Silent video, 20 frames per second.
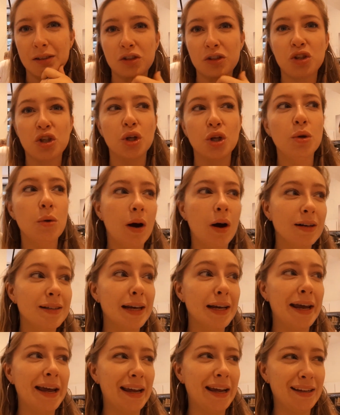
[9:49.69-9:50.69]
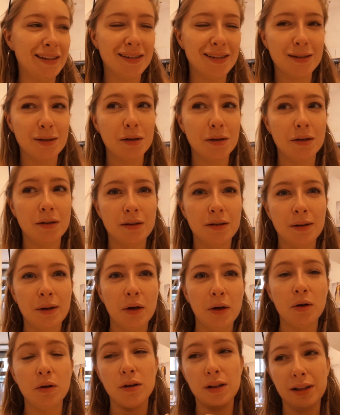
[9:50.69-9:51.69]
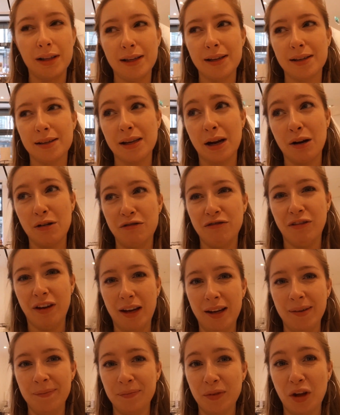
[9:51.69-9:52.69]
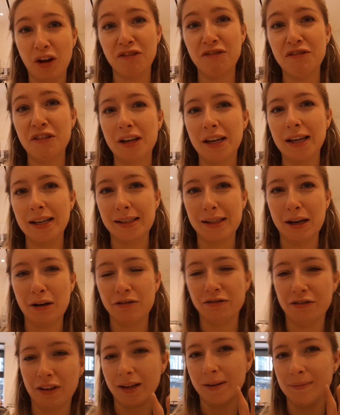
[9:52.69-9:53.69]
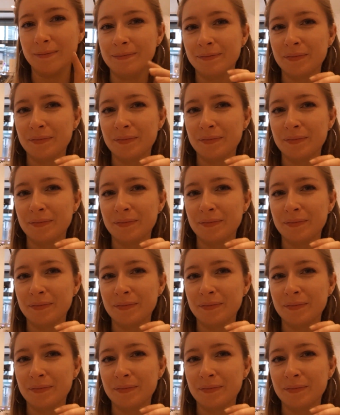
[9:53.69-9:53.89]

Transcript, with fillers: to our taste ugliest outfit our funniest outfit